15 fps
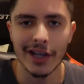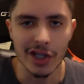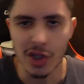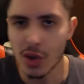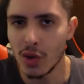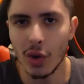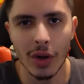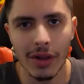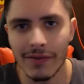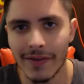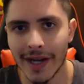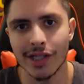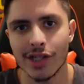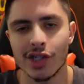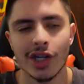a 2-goal
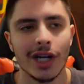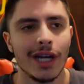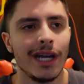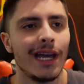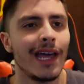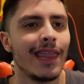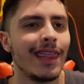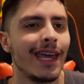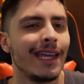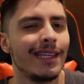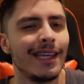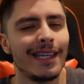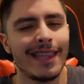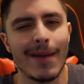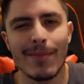advantage, then
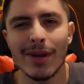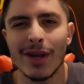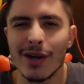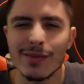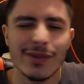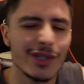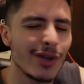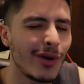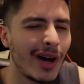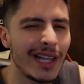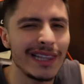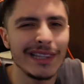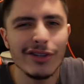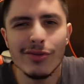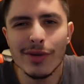that becomes, a
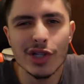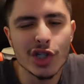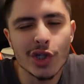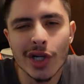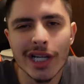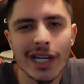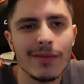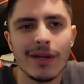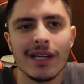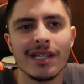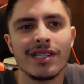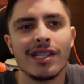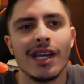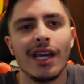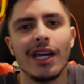little bit tricky,
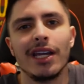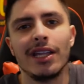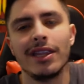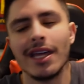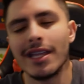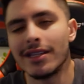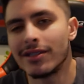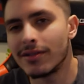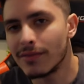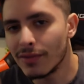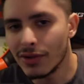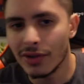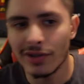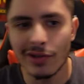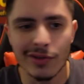because then,
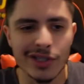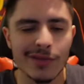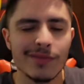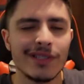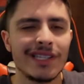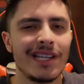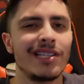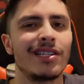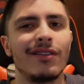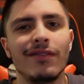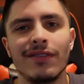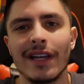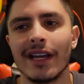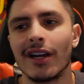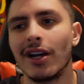some sense of
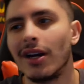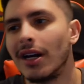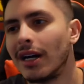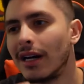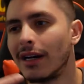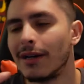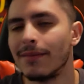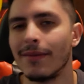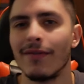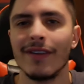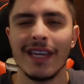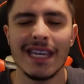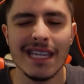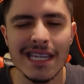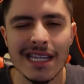like of
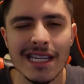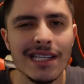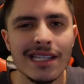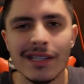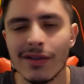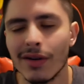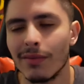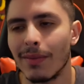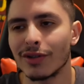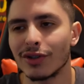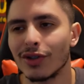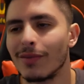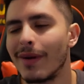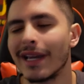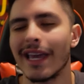ease,
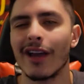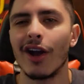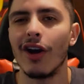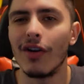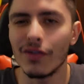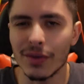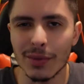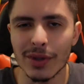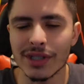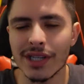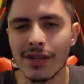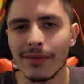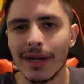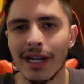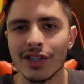Barcelona might get comfortable into
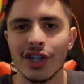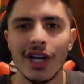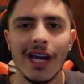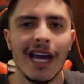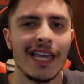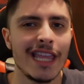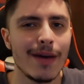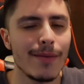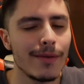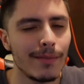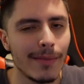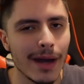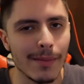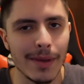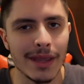the match, and that
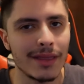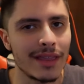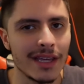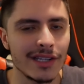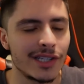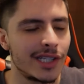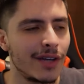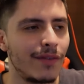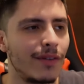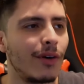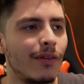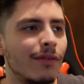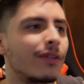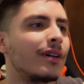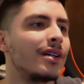might make things
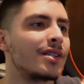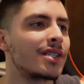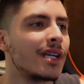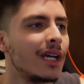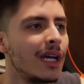difficult for us.